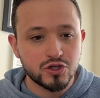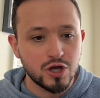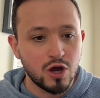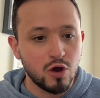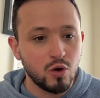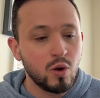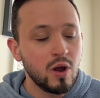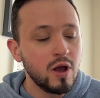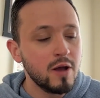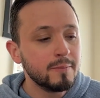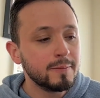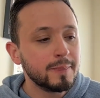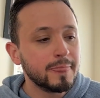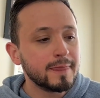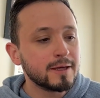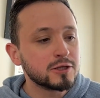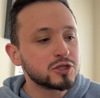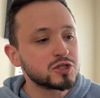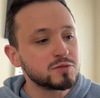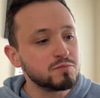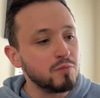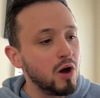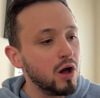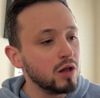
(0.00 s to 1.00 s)
So
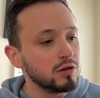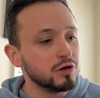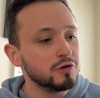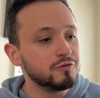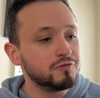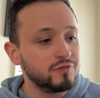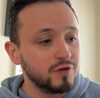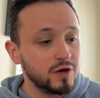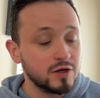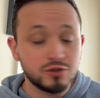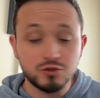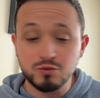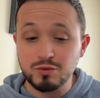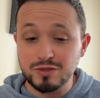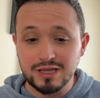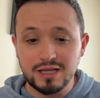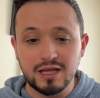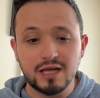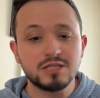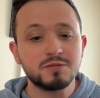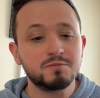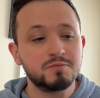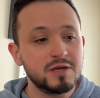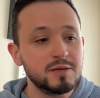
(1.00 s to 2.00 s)
Smaller funds with
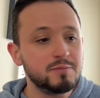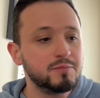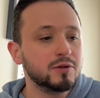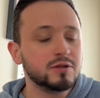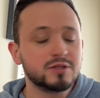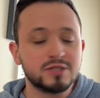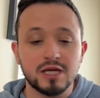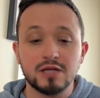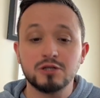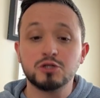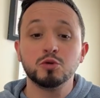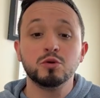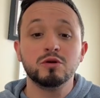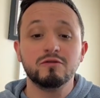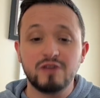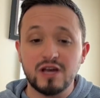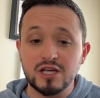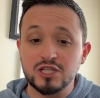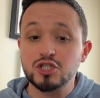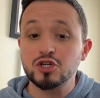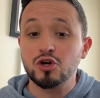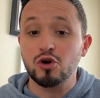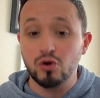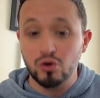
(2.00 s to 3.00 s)
less people tend to
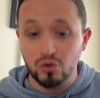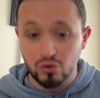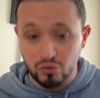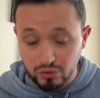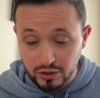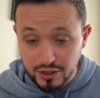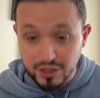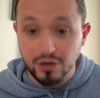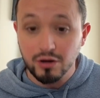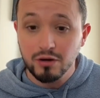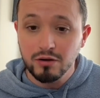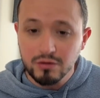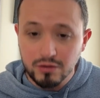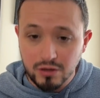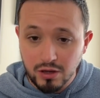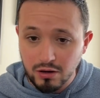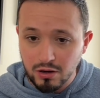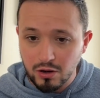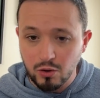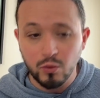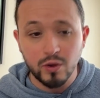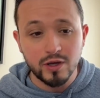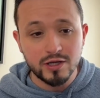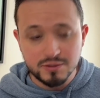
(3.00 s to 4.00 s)
invest earlier, not
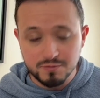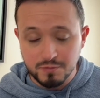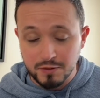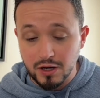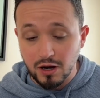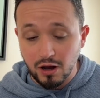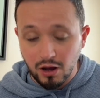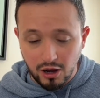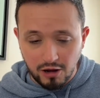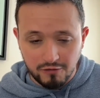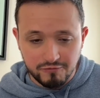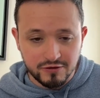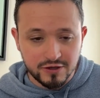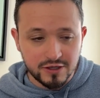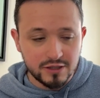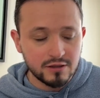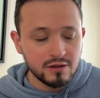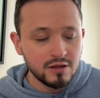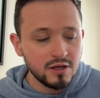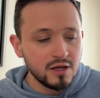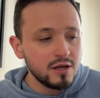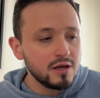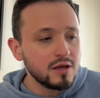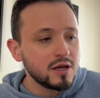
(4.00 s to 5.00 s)
always, but often.